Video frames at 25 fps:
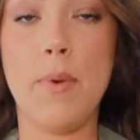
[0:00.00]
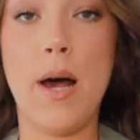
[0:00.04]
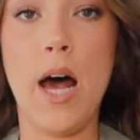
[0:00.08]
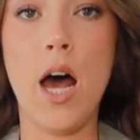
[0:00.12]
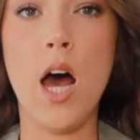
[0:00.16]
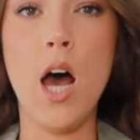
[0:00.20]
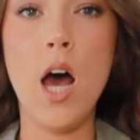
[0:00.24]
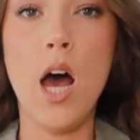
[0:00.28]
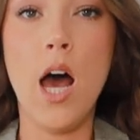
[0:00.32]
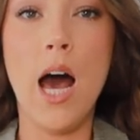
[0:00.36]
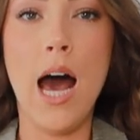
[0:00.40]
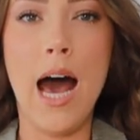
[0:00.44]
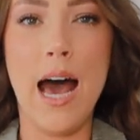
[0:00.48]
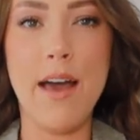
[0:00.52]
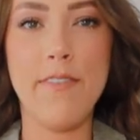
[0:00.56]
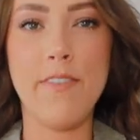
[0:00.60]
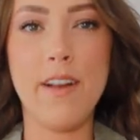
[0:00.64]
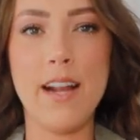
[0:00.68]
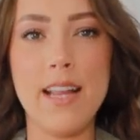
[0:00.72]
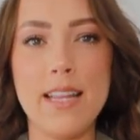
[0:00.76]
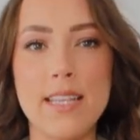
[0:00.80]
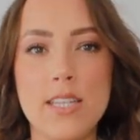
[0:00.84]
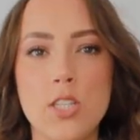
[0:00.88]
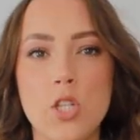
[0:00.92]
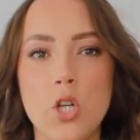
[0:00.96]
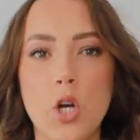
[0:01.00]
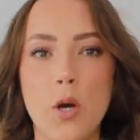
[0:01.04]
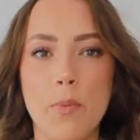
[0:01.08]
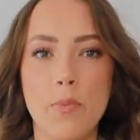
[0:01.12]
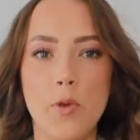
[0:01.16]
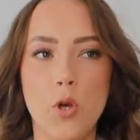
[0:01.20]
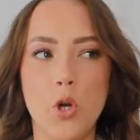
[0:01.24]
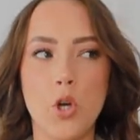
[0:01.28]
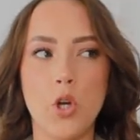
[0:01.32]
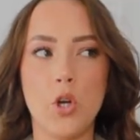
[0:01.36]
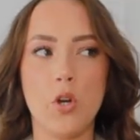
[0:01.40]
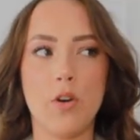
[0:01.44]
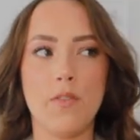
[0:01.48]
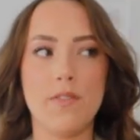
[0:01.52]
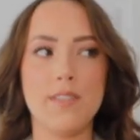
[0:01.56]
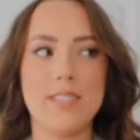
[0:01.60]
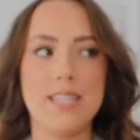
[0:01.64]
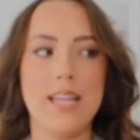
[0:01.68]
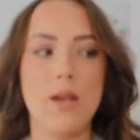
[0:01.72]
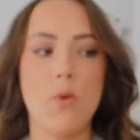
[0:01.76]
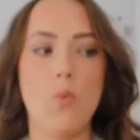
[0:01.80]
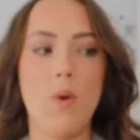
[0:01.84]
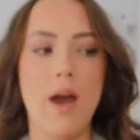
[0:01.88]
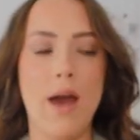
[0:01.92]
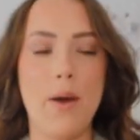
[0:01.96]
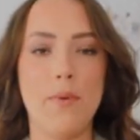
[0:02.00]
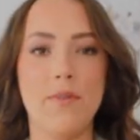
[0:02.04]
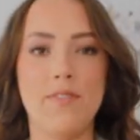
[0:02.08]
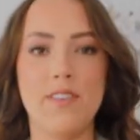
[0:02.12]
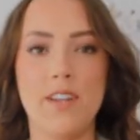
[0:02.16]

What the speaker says: But I feel like this top you could obviously wear